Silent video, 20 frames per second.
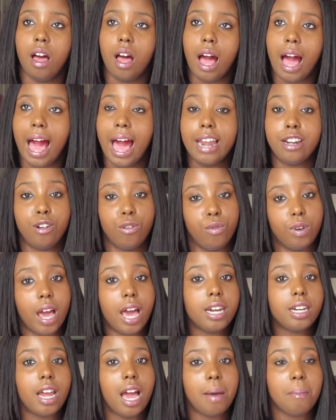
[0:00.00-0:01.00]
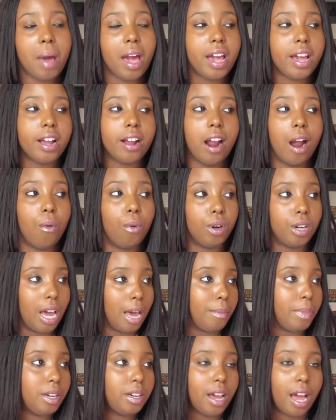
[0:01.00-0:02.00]
I do not dye my hair. I will
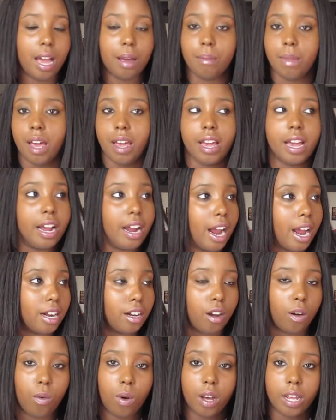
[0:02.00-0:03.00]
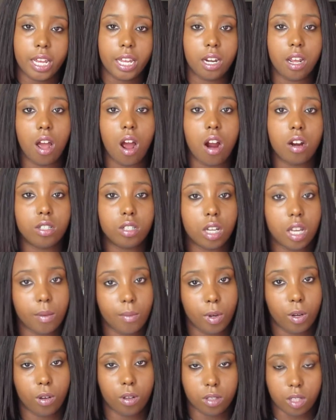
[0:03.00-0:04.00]
not be dyeing my hair. I don't want any harsh
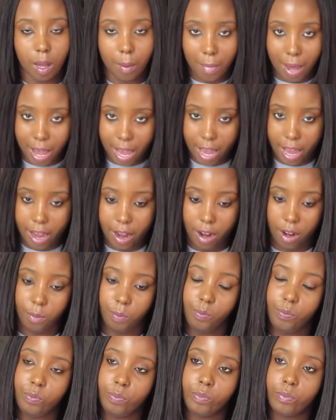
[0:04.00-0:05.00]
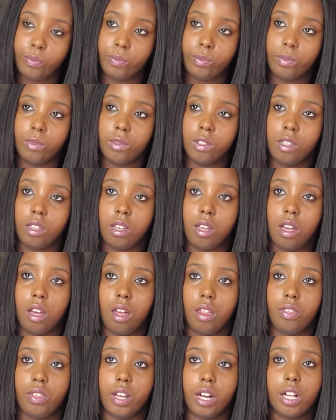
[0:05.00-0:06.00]
chemicals on my hair.
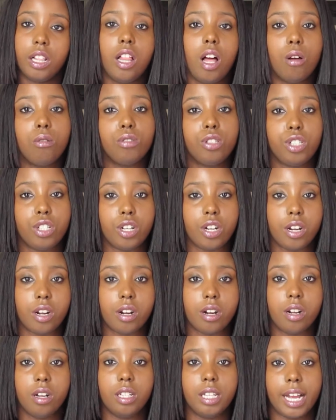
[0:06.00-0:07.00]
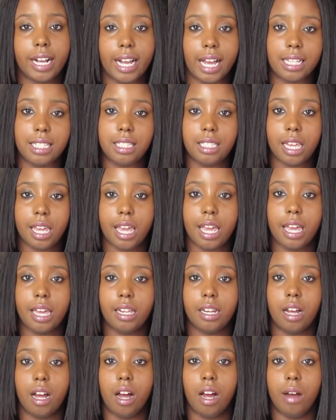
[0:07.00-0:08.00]
The closure, like I
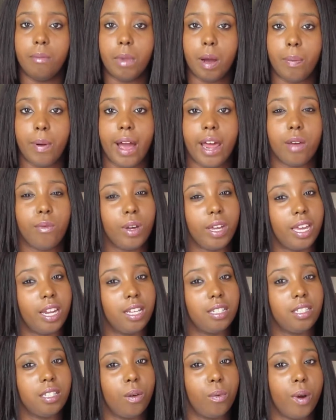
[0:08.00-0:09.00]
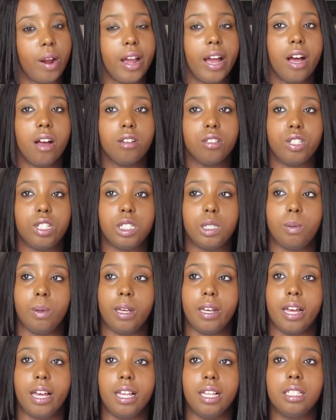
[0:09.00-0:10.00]
said, I probably would get it somewhere else just
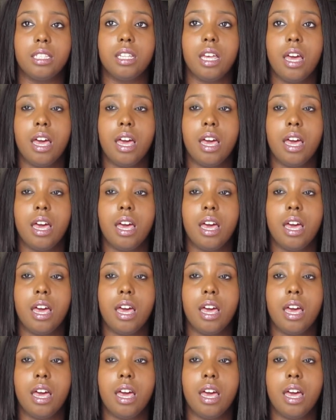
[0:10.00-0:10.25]
because